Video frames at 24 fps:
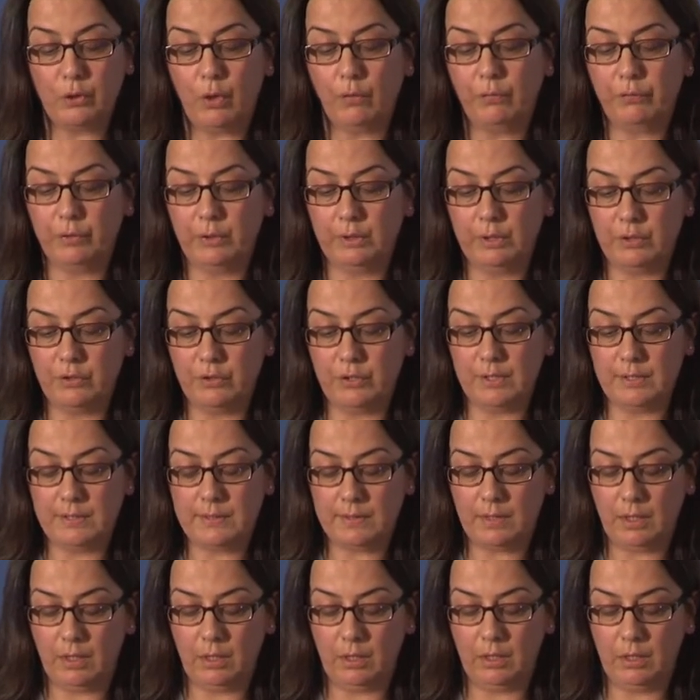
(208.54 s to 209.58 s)
of religious
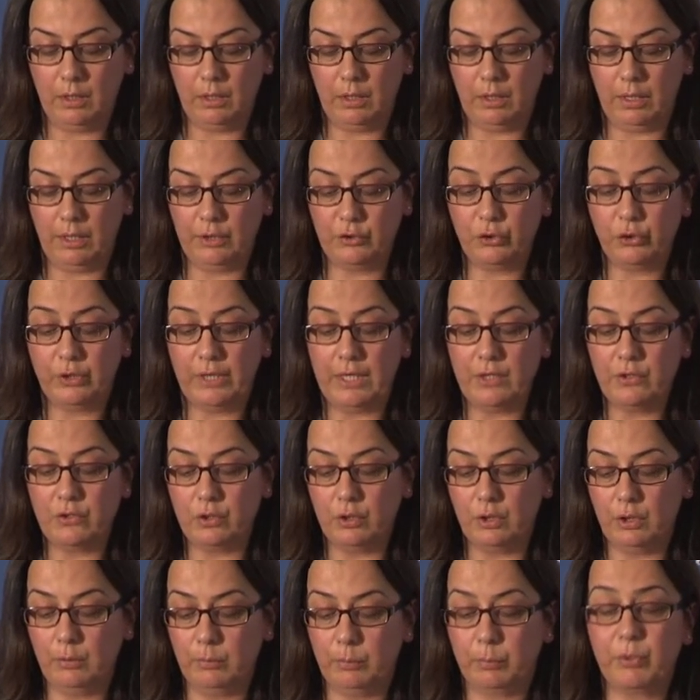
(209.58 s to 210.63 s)

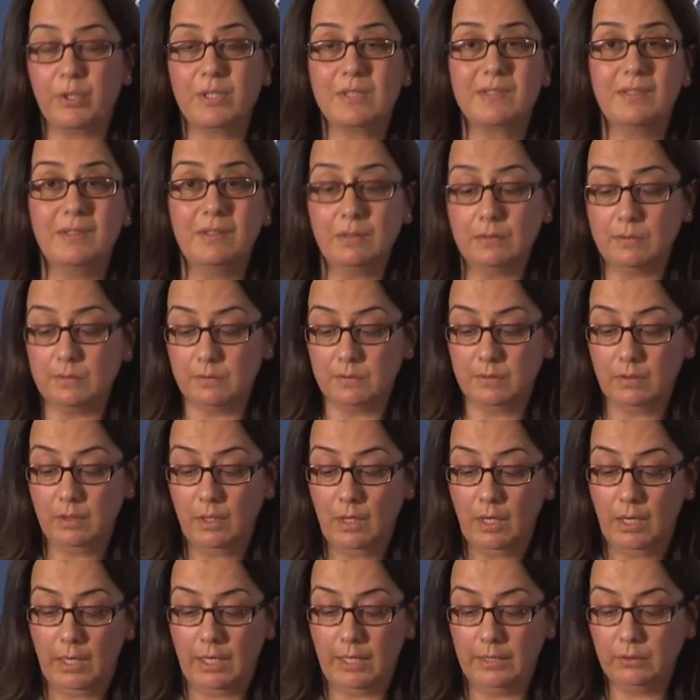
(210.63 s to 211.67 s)
education in prisons,
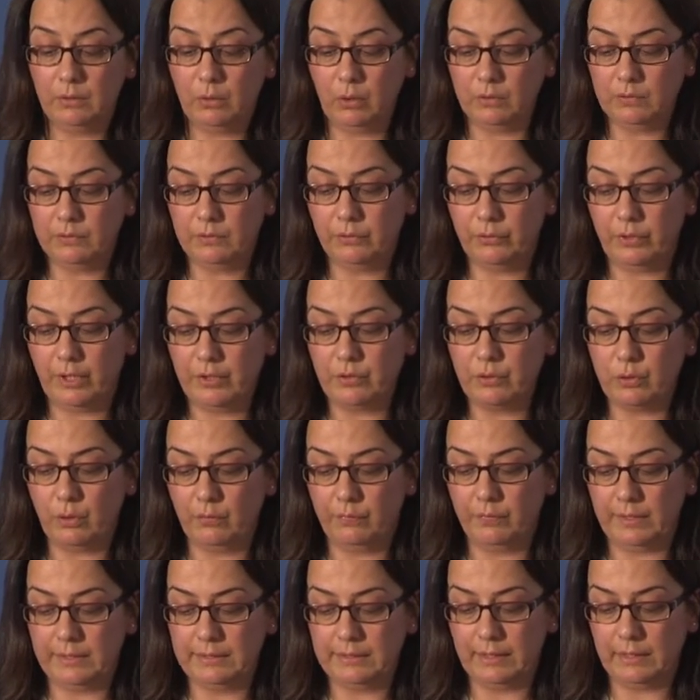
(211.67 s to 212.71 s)
and consideration
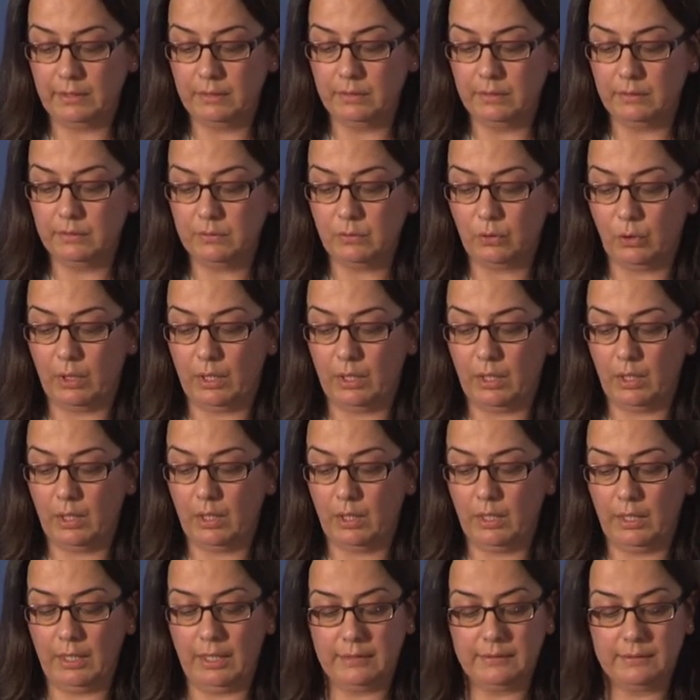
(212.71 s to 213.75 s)
of attendance
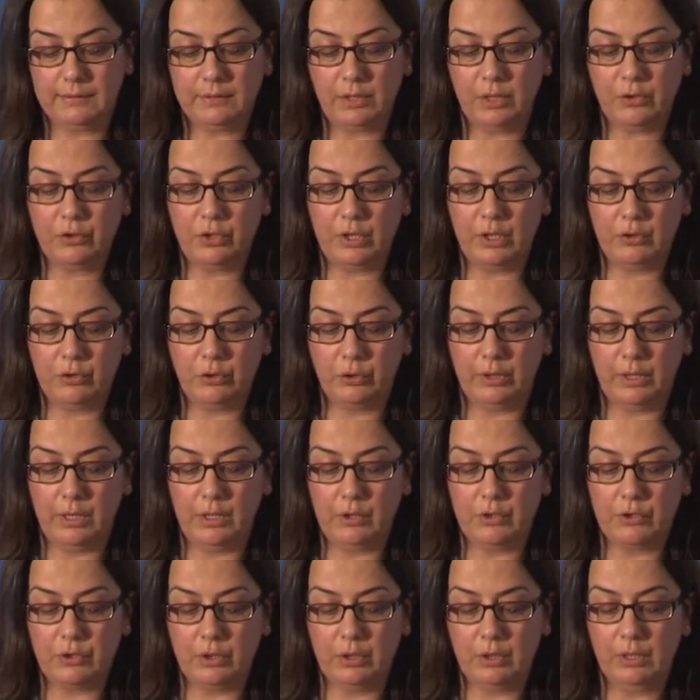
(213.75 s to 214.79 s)
at such
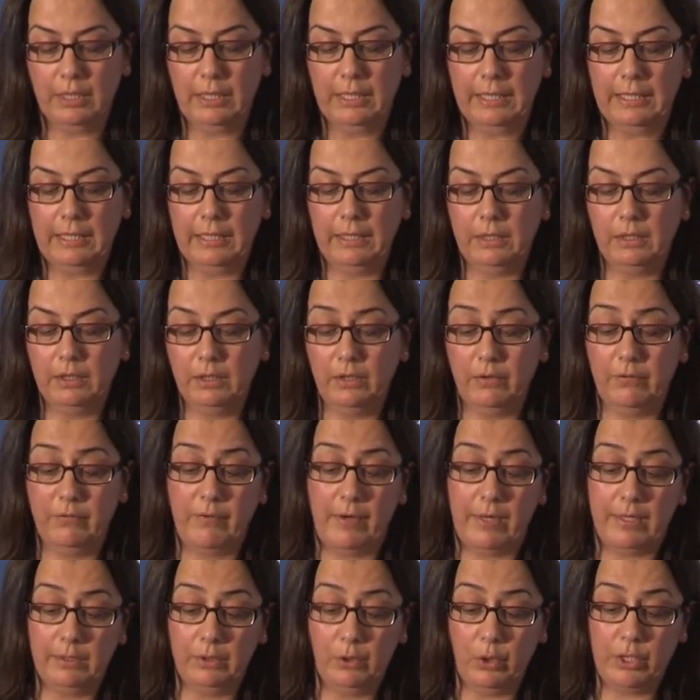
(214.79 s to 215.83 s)
education in the
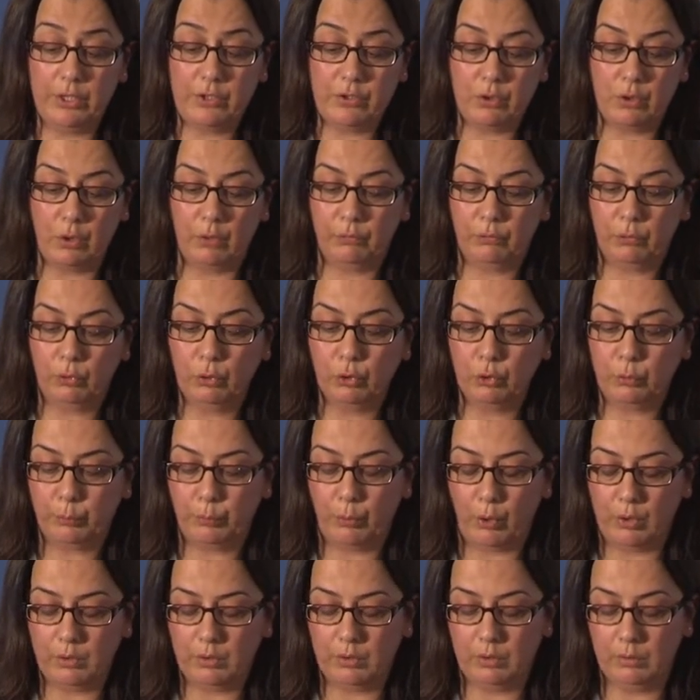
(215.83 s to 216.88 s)
evaluation of good
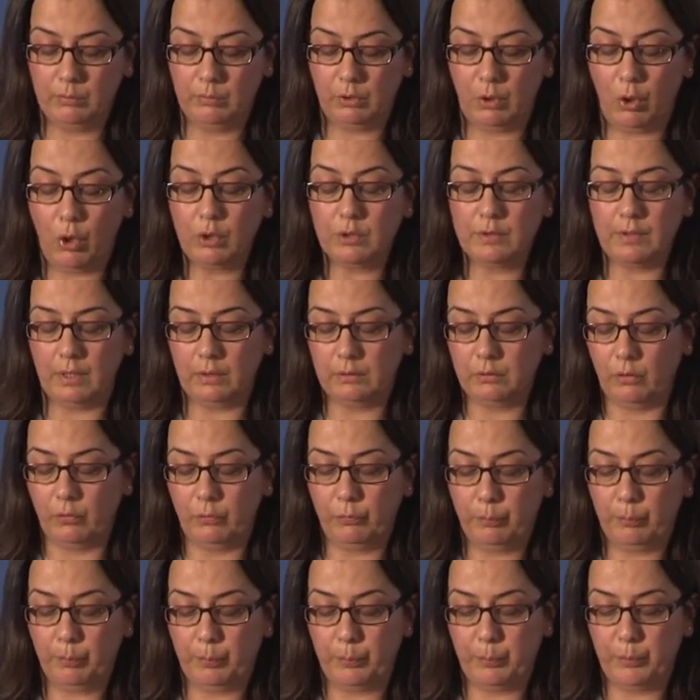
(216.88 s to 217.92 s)
conduct of
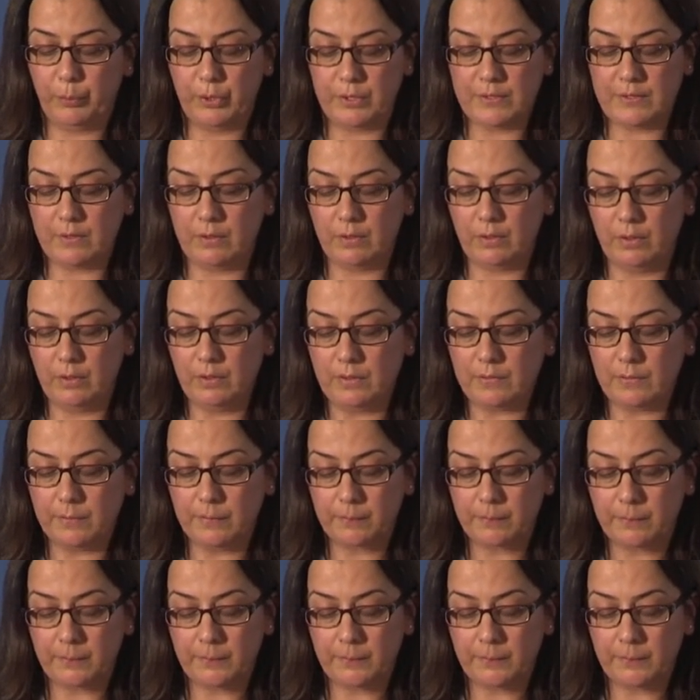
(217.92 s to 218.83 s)
prisoners,